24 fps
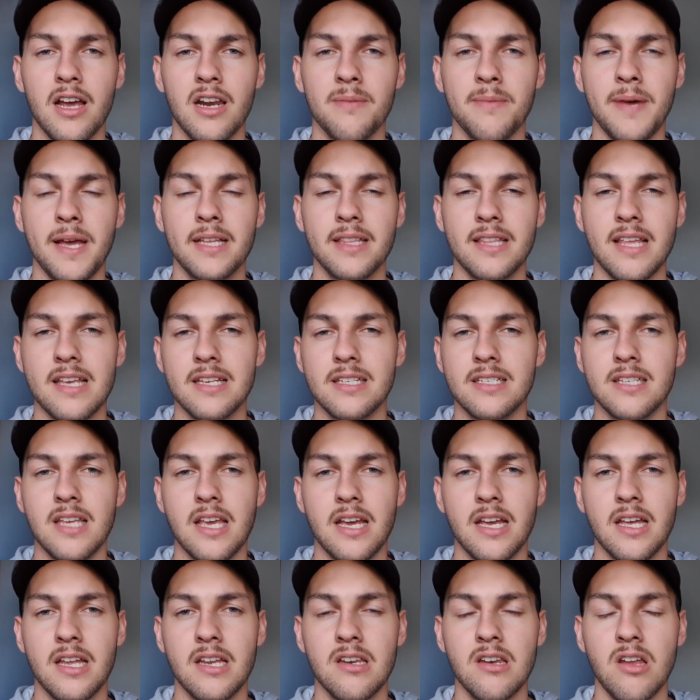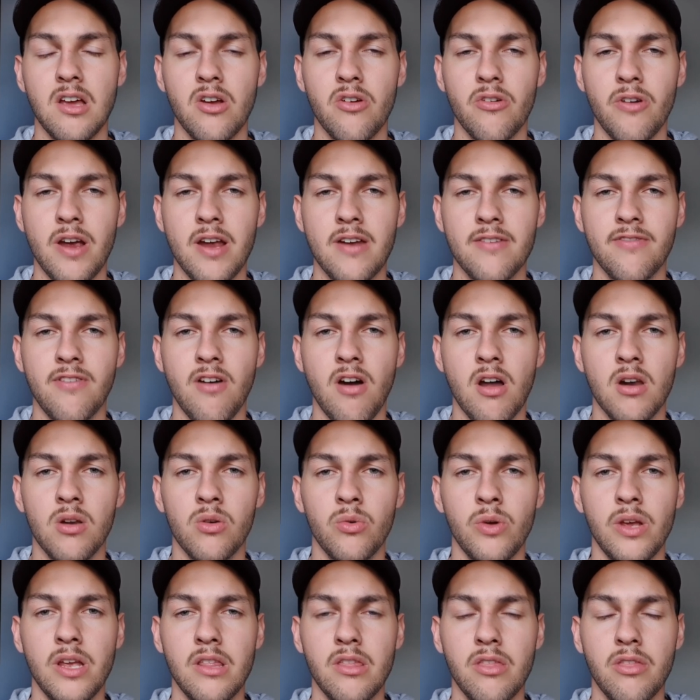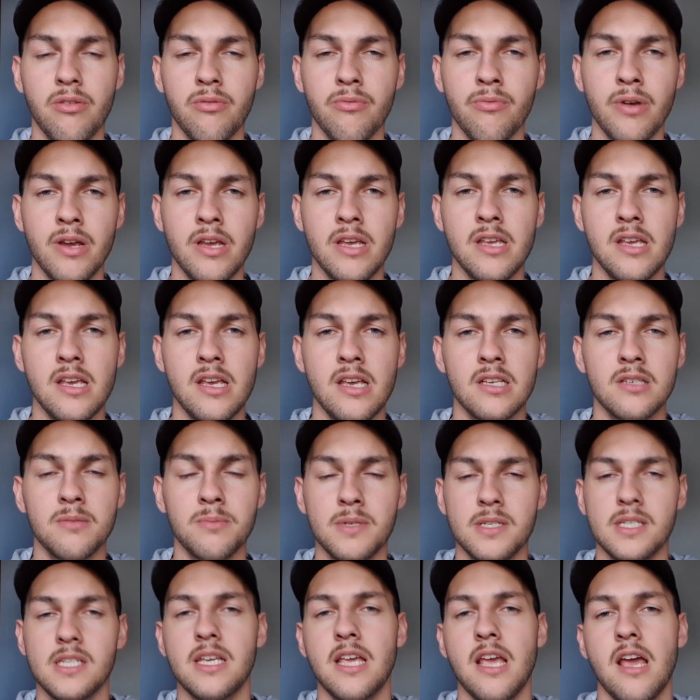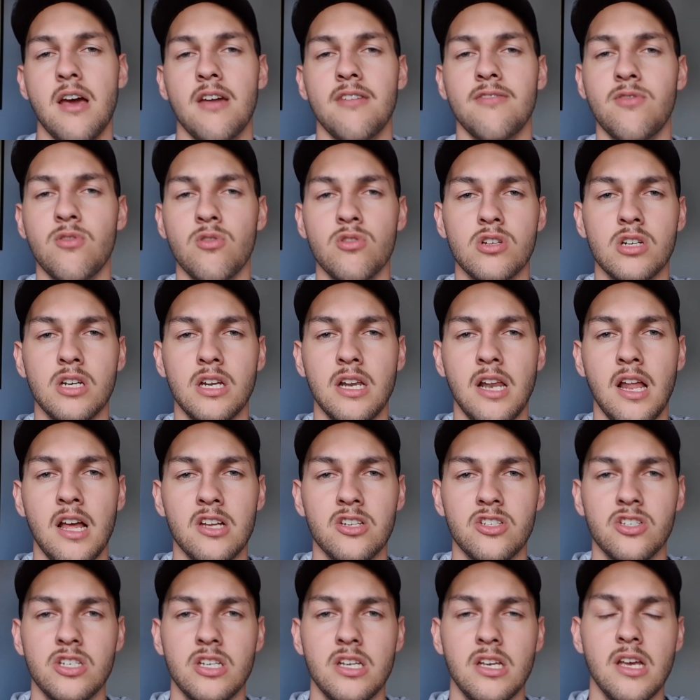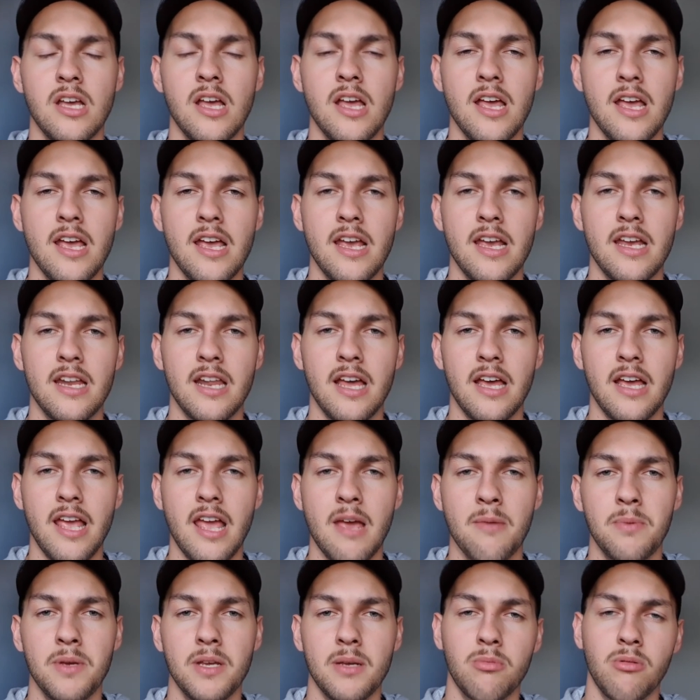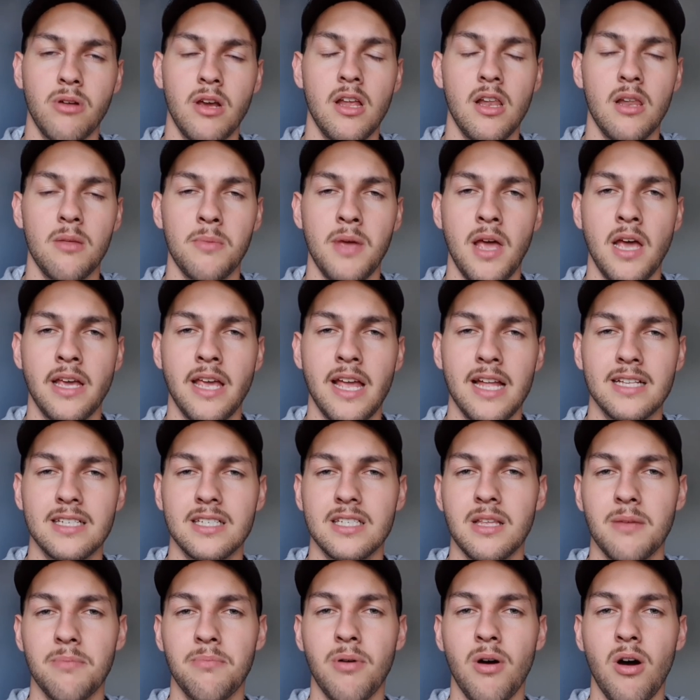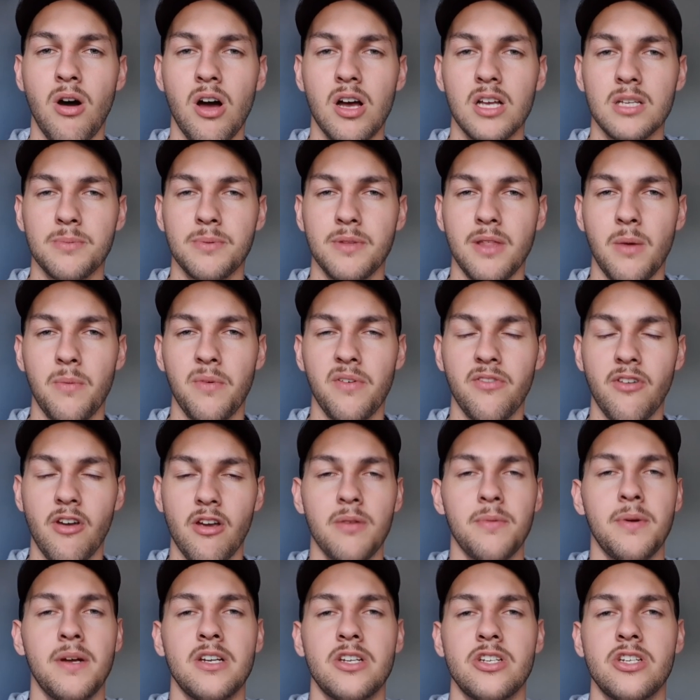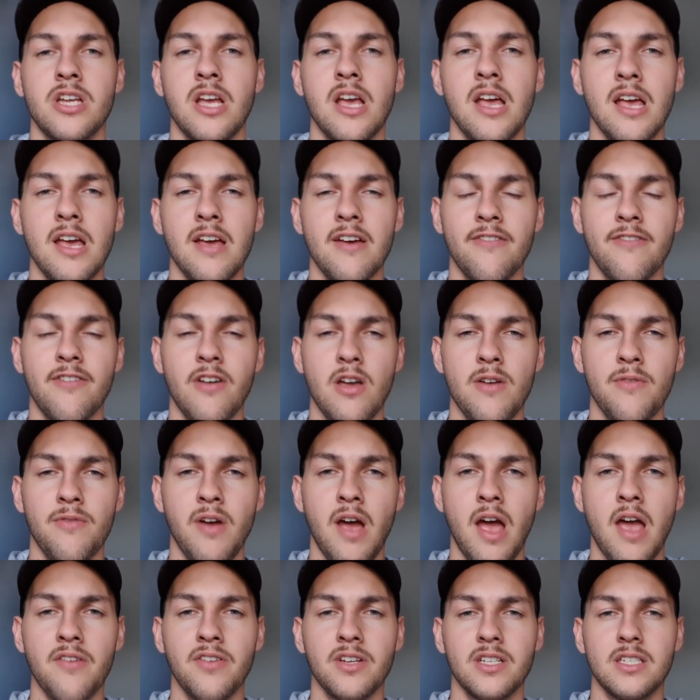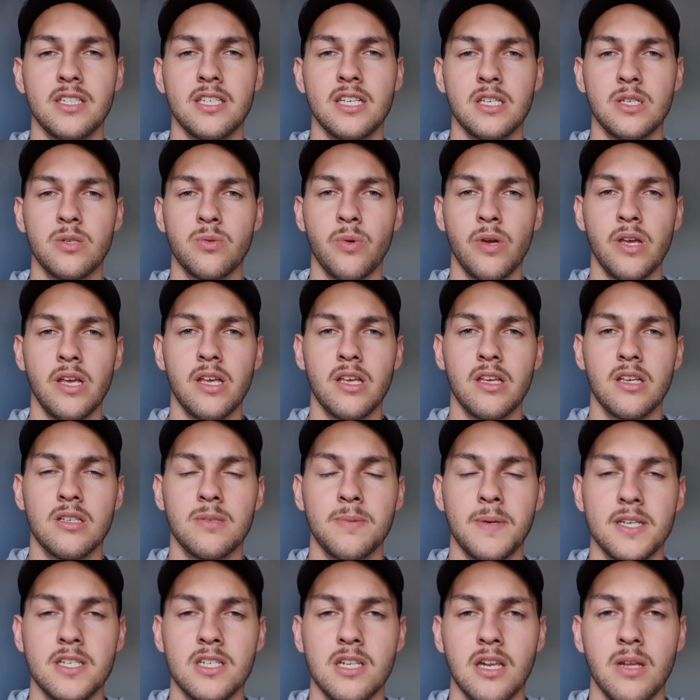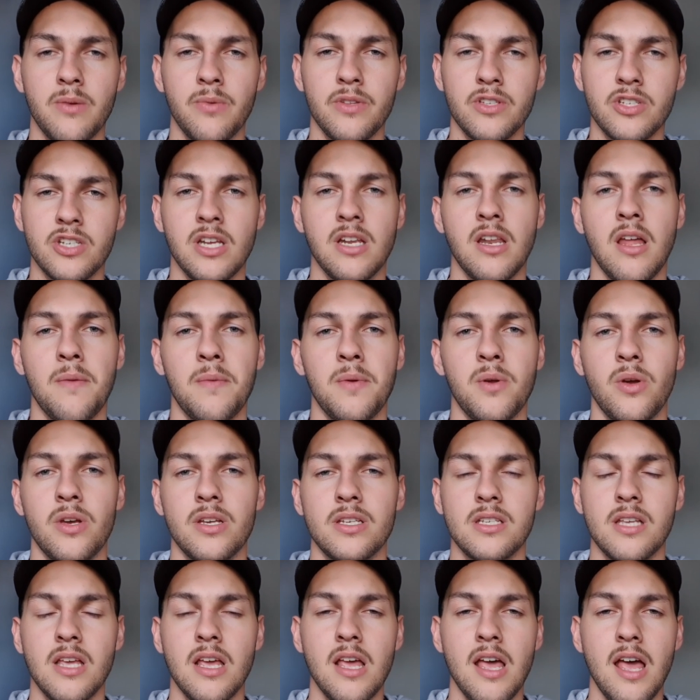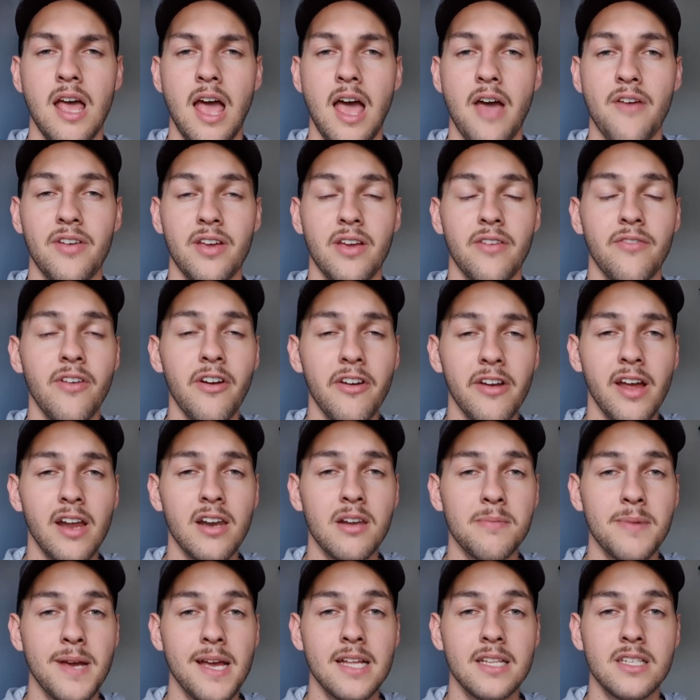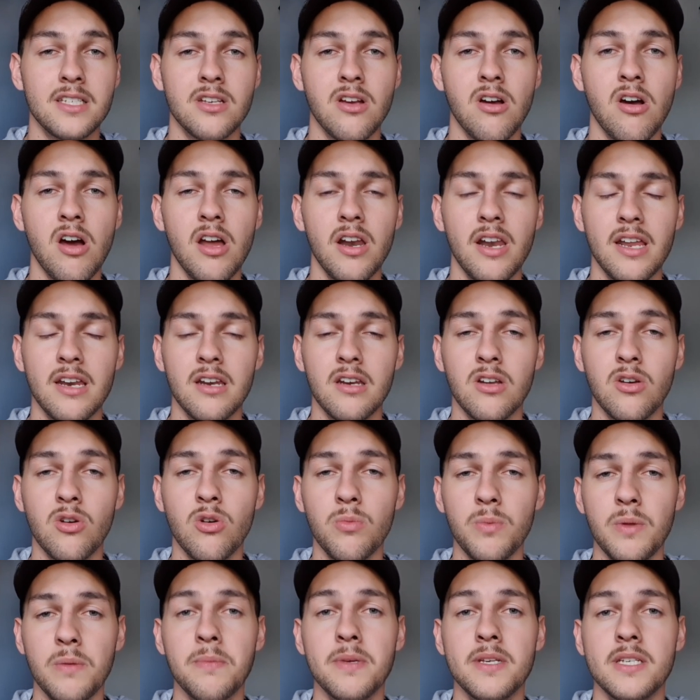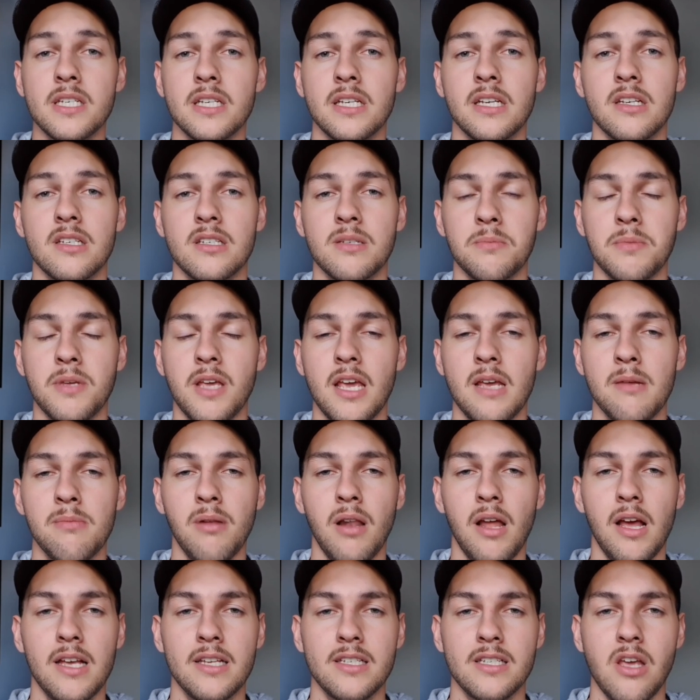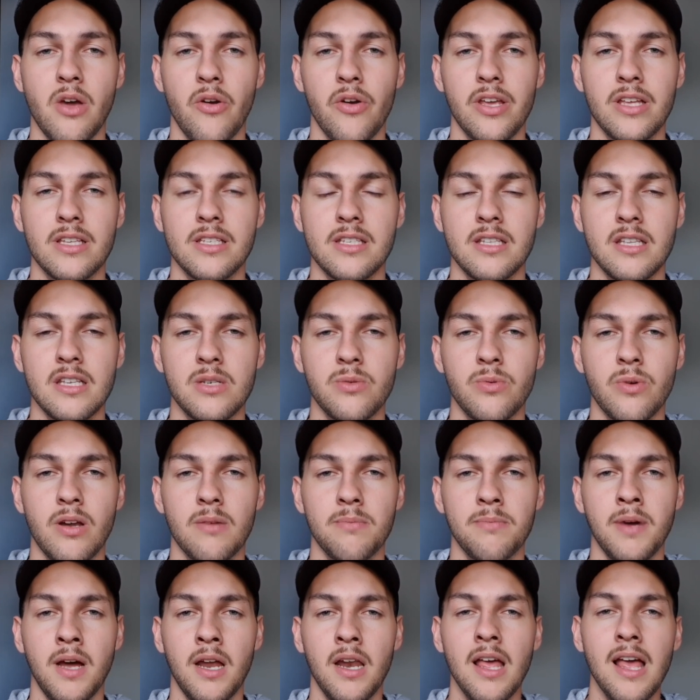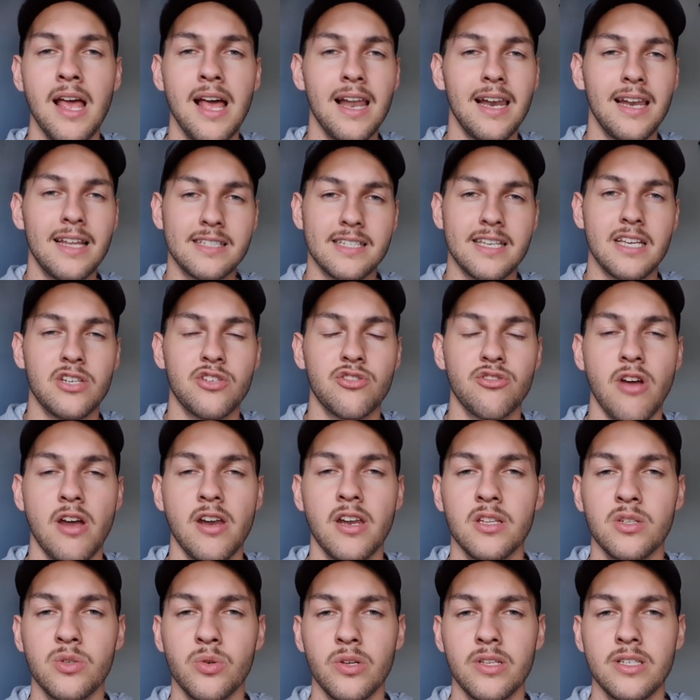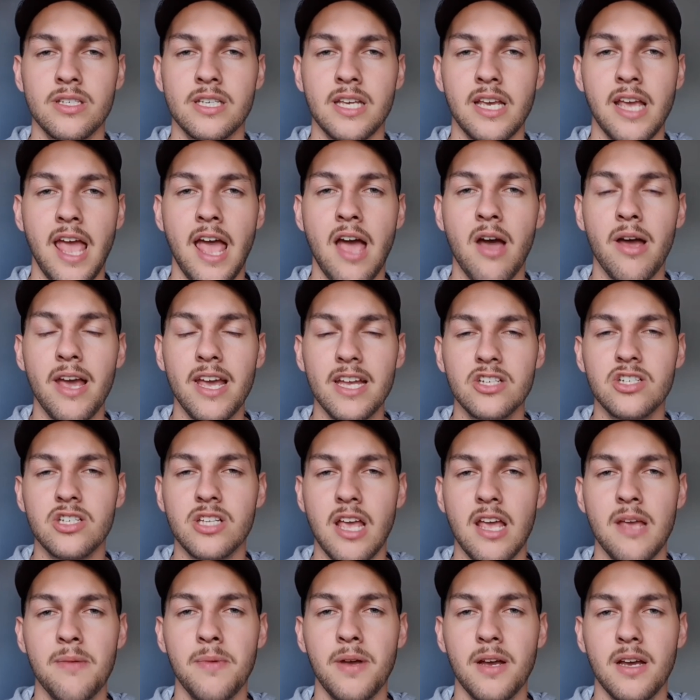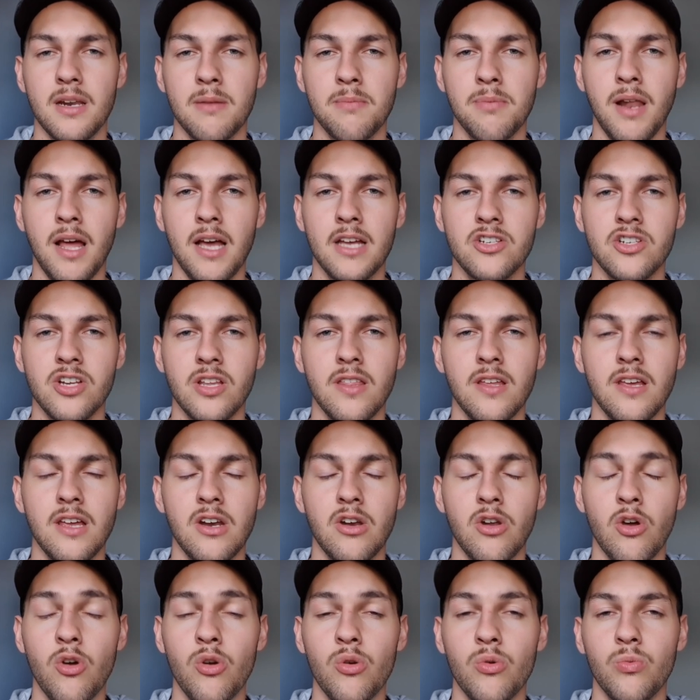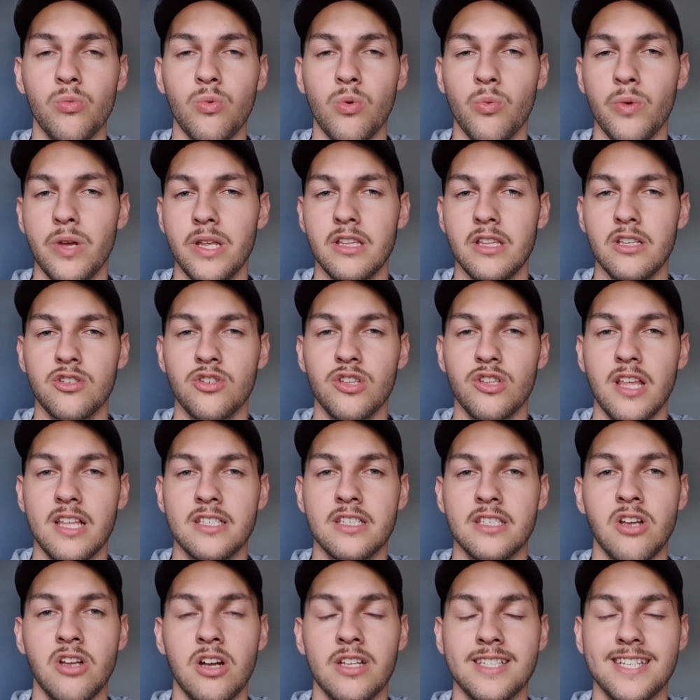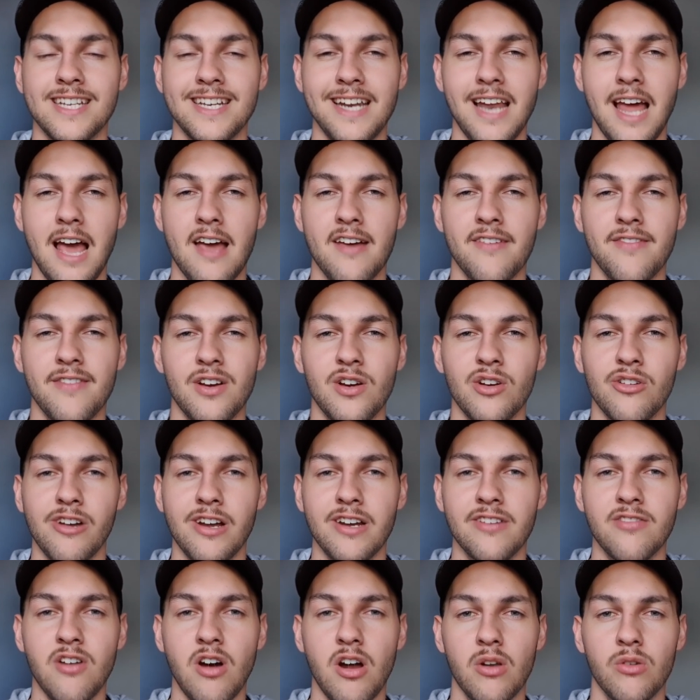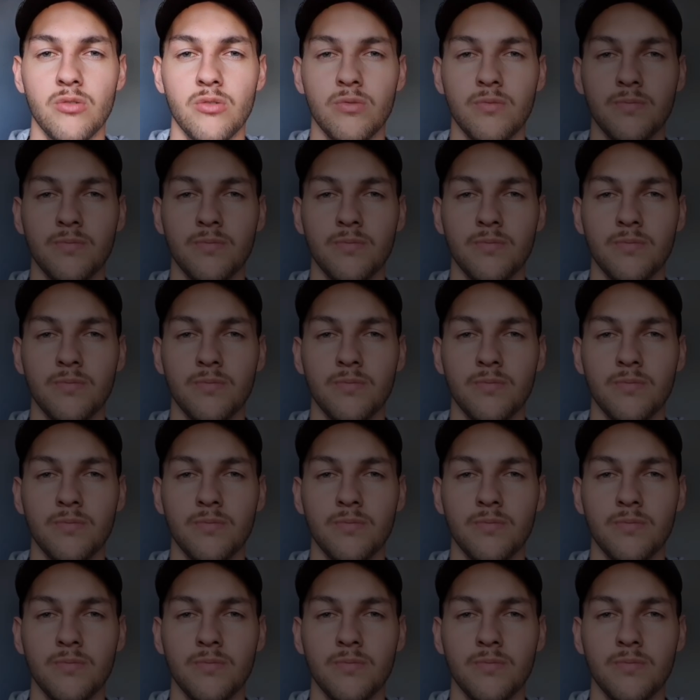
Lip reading: to make their second Grand Final in 3 years, missing out unfortunately last year in an epic prelim against the Pies. But they'll be very much firm favourites this week, especially with GWS having a very undermanned side and could be missing some key players going into this one. But let's get straight into it and see how each team are going to play each other and who will win the 2019 AFL Grand Final.